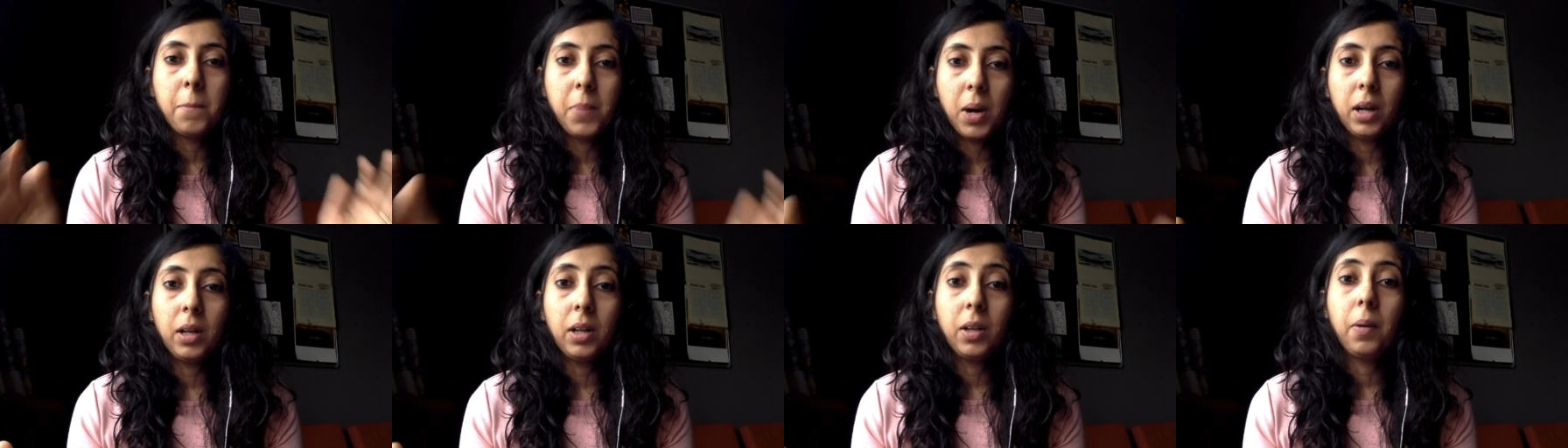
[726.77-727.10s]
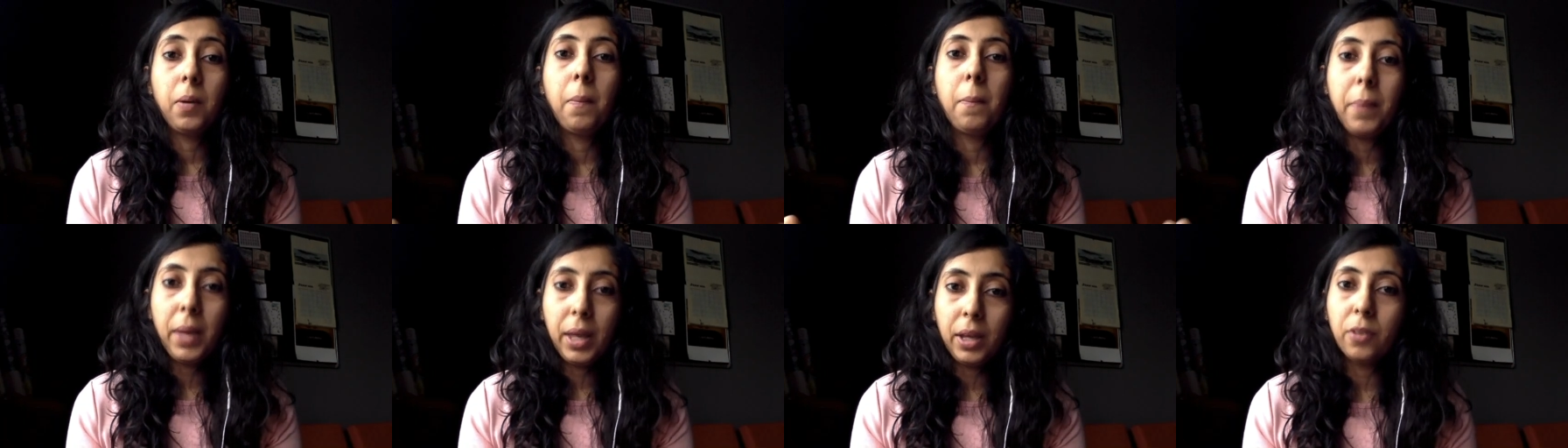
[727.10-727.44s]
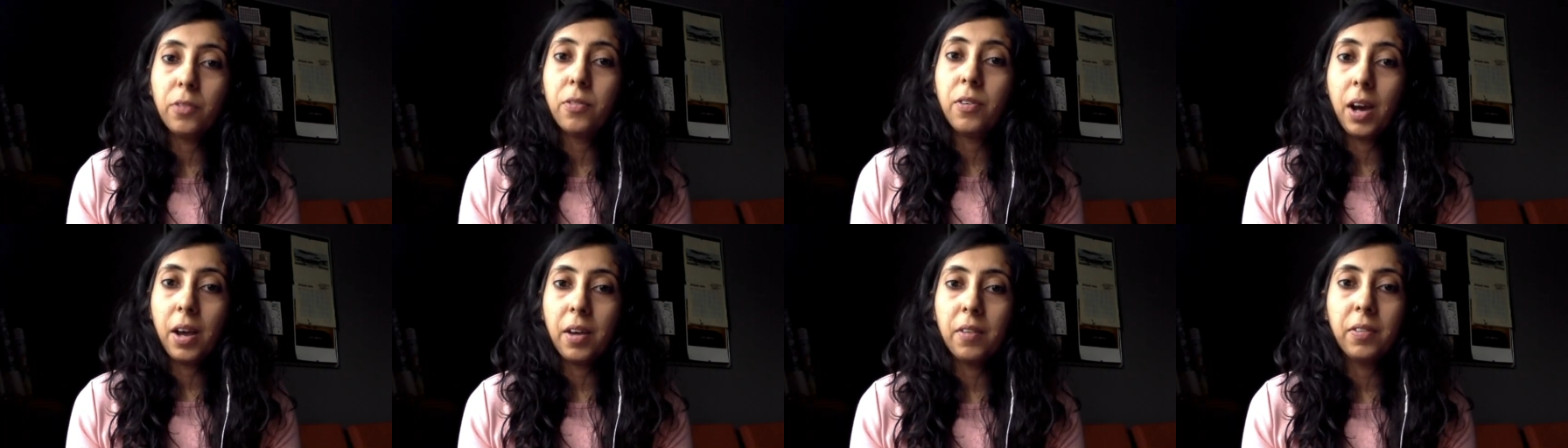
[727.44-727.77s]
but pick
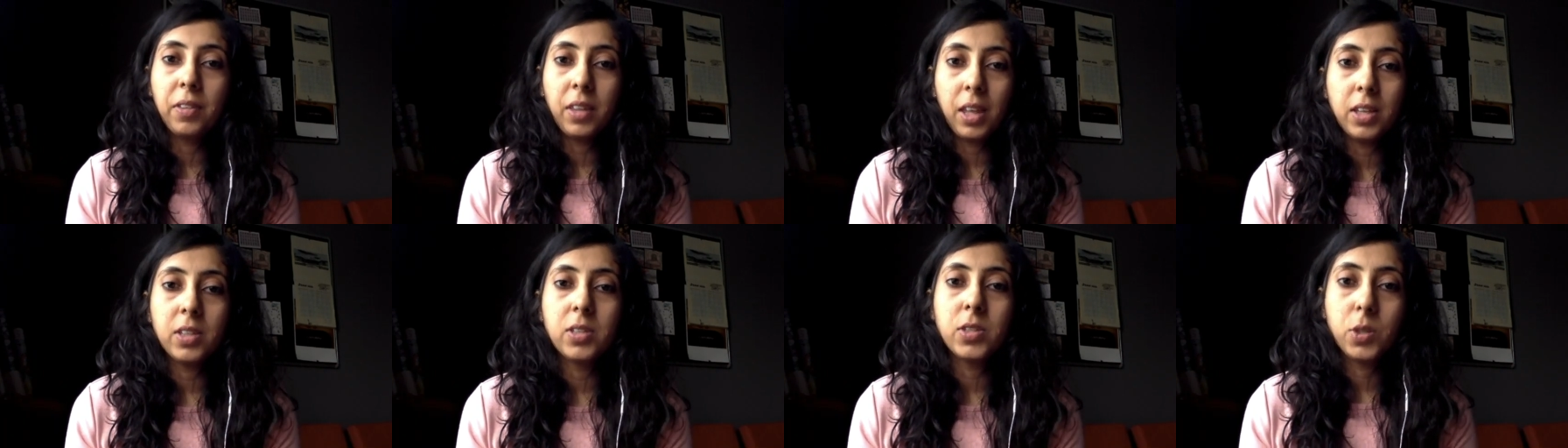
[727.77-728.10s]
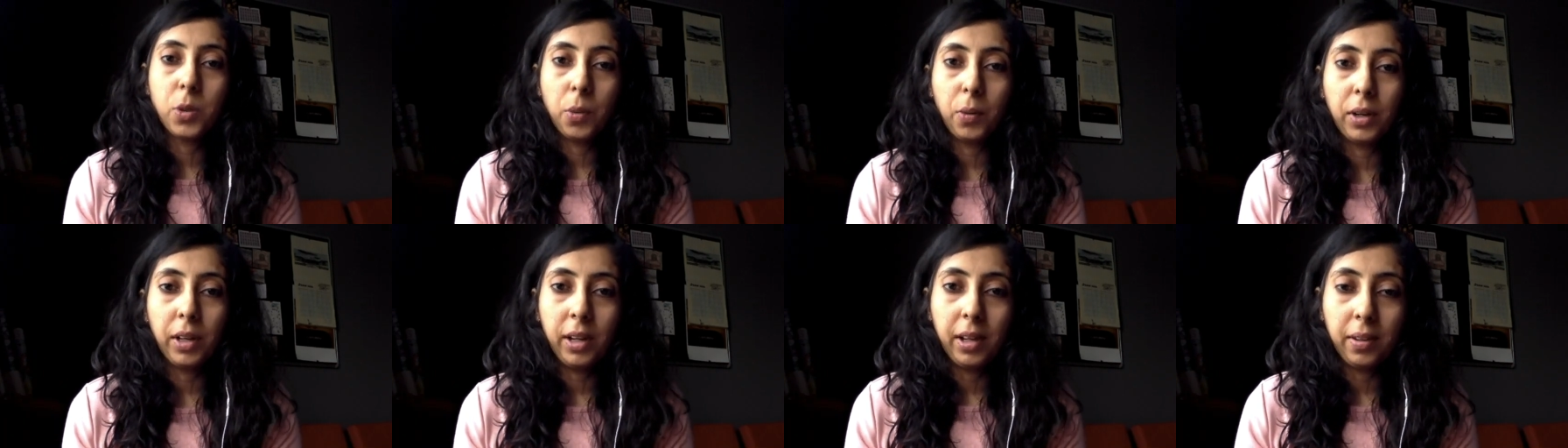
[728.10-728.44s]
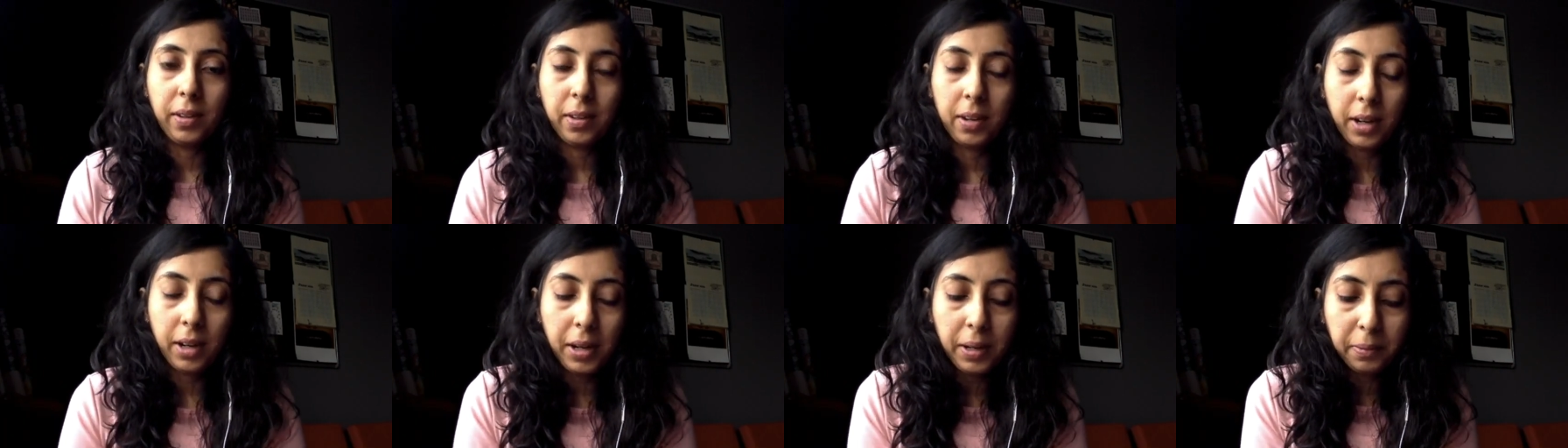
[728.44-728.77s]
five things totally,
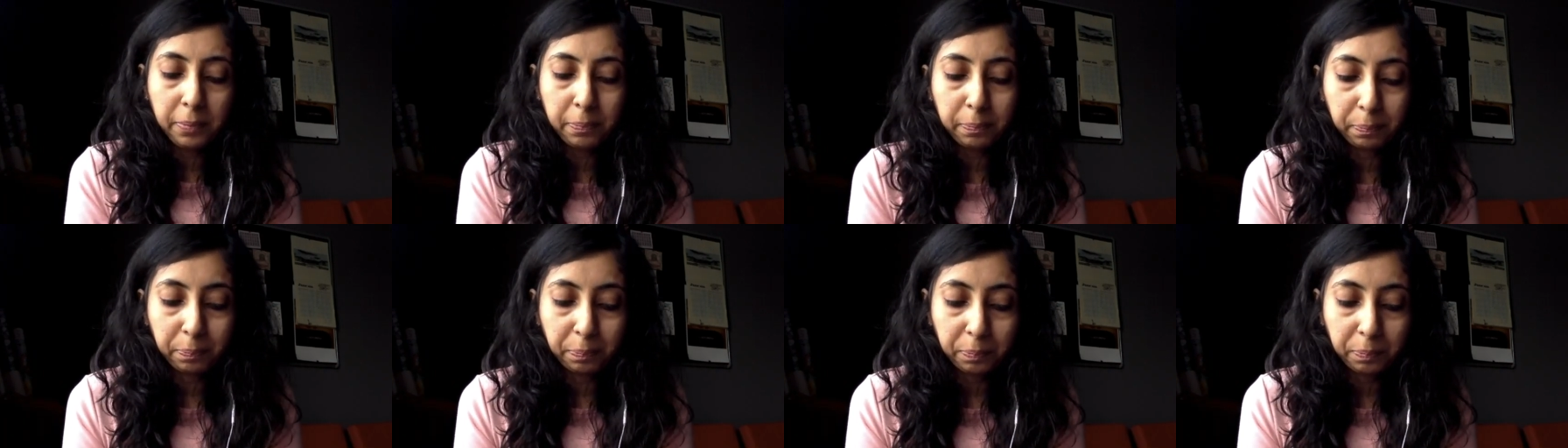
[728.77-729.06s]
right?